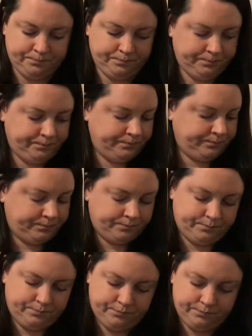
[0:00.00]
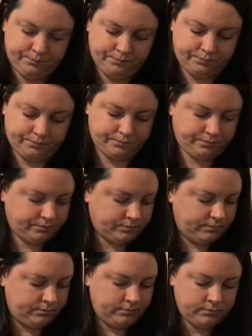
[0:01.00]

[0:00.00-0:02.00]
No one is speaking in this clip.